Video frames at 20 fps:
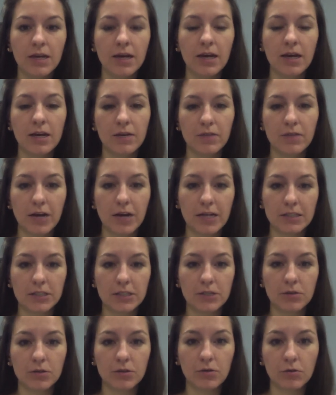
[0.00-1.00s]
And if it has to
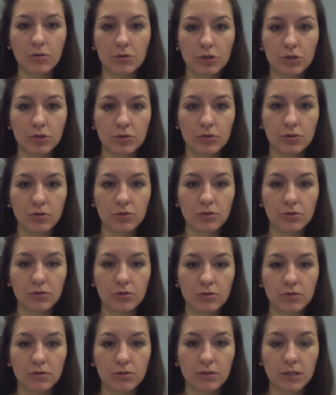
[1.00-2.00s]
do with
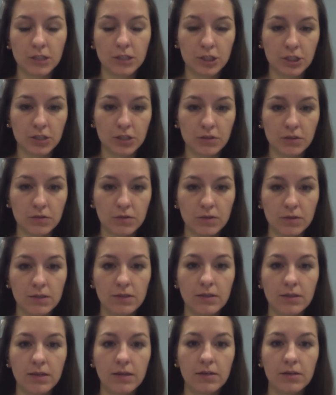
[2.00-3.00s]
cultural issues,
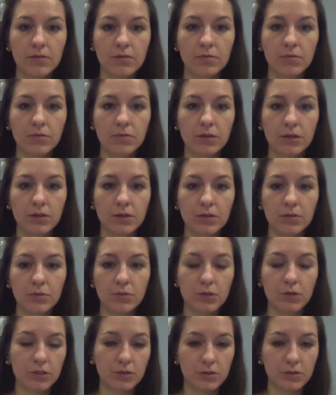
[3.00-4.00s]
then we could
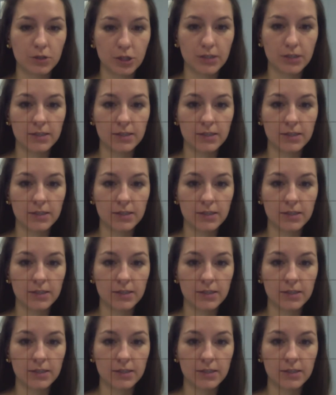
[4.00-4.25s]
work to address